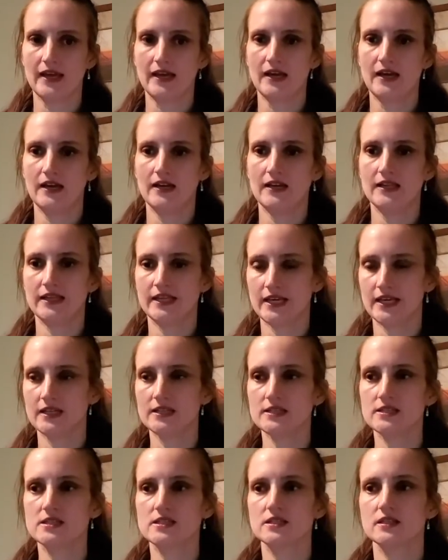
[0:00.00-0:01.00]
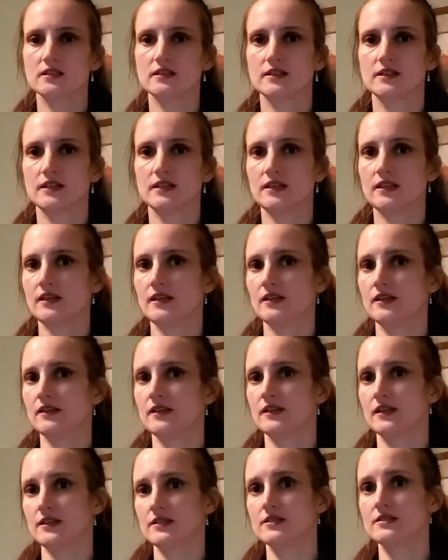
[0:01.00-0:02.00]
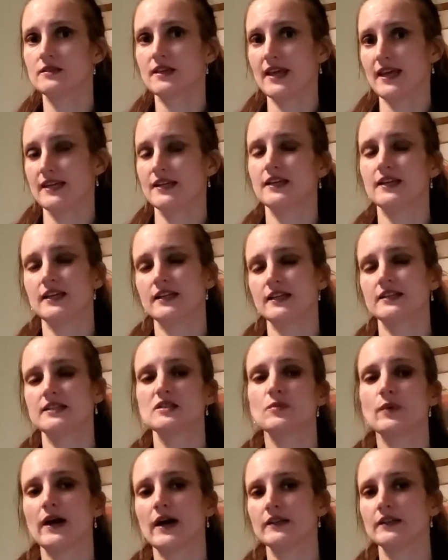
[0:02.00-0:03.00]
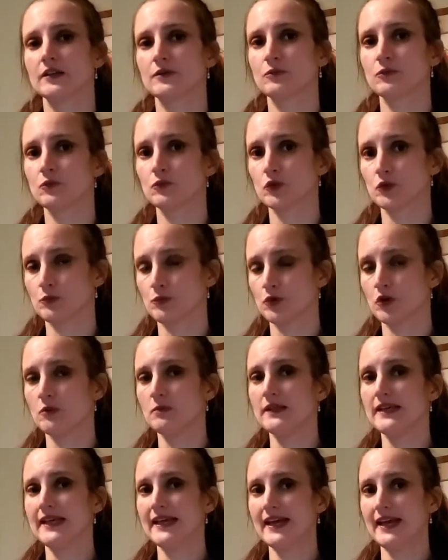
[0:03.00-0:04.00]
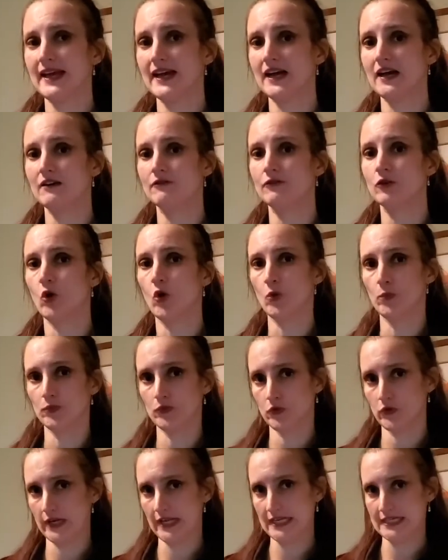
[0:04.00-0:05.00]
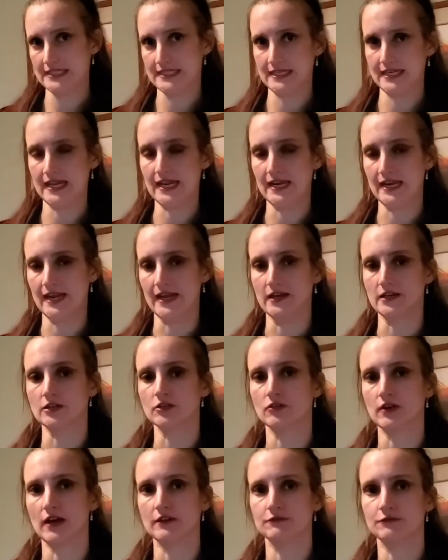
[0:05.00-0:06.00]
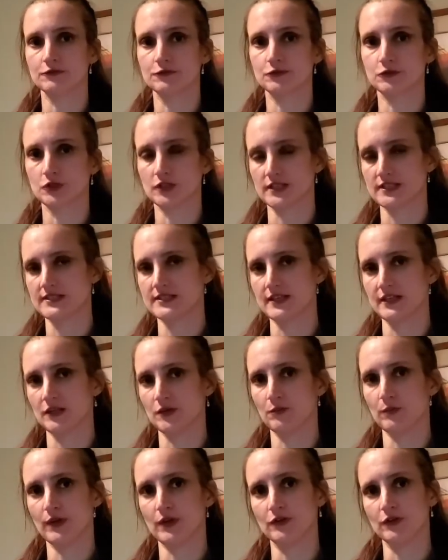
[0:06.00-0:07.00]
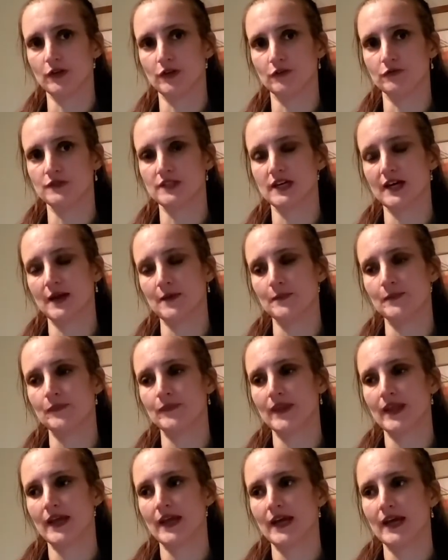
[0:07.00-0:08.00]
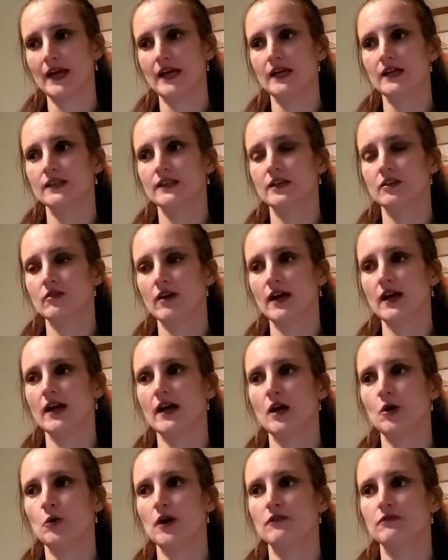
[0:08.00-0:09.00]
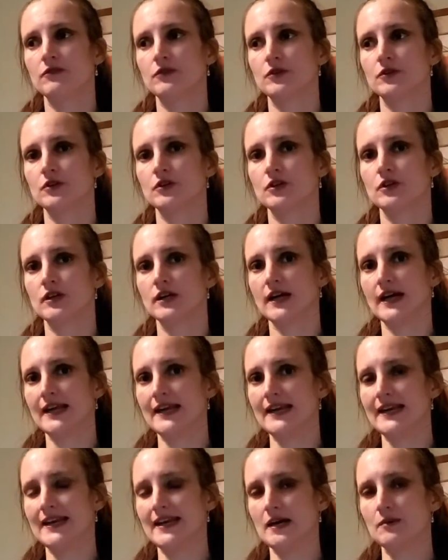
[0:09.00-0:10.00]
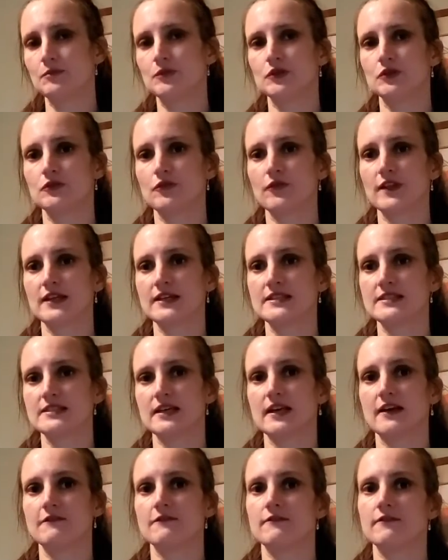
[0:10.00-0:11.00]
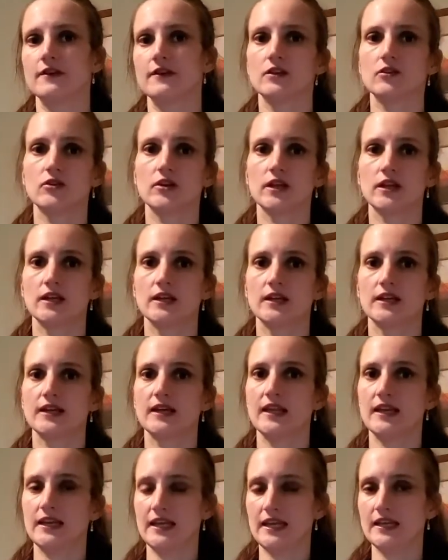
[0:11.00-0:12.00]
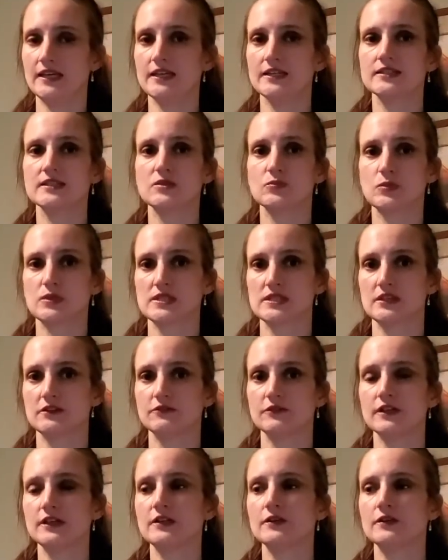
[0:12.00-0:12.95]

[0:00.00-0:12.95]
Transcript: Yes, this candidate, this pilot, would probably have operated an aircraft for an extended period of time. There are, however, a number of things that are very Canadian specific,